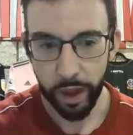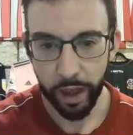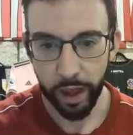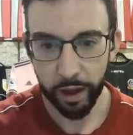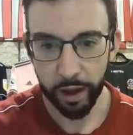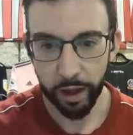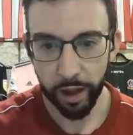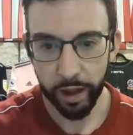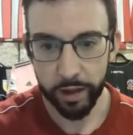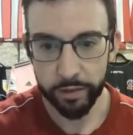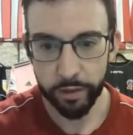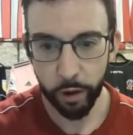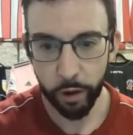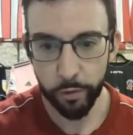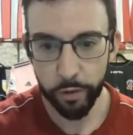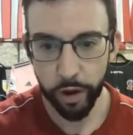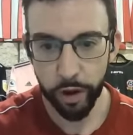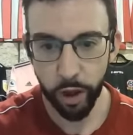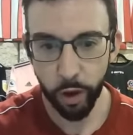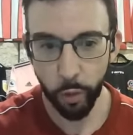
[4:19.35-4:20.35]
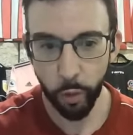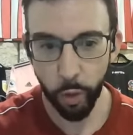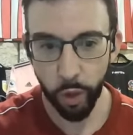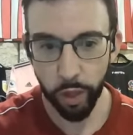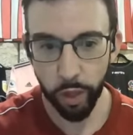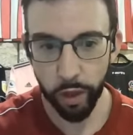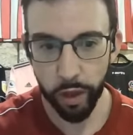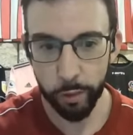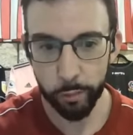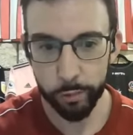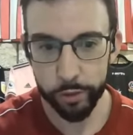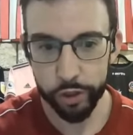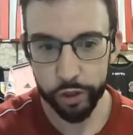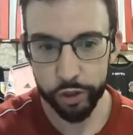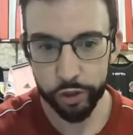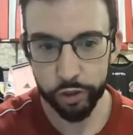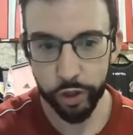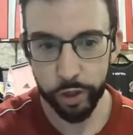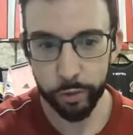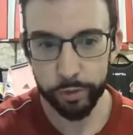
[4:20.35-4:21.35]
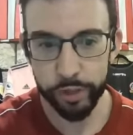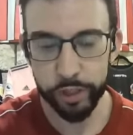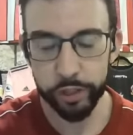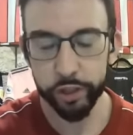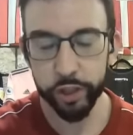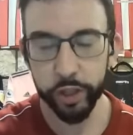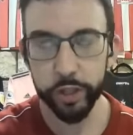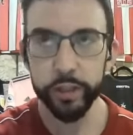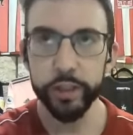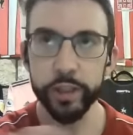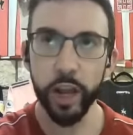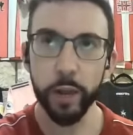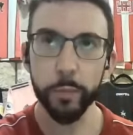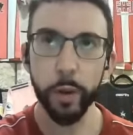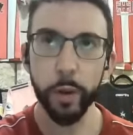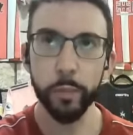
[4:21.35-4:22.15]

And I don't know, it was interesting at the time.